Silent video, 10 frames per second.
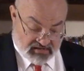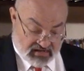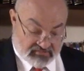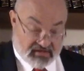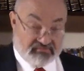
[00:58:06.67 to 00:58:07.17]

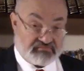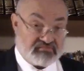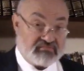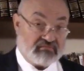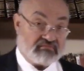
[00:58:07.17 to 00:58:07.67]
I mean,
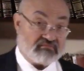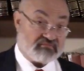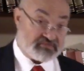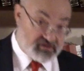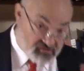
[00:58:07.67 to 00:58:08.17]

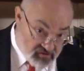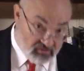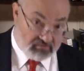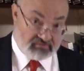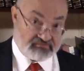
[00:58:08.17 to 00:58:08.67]
it's true.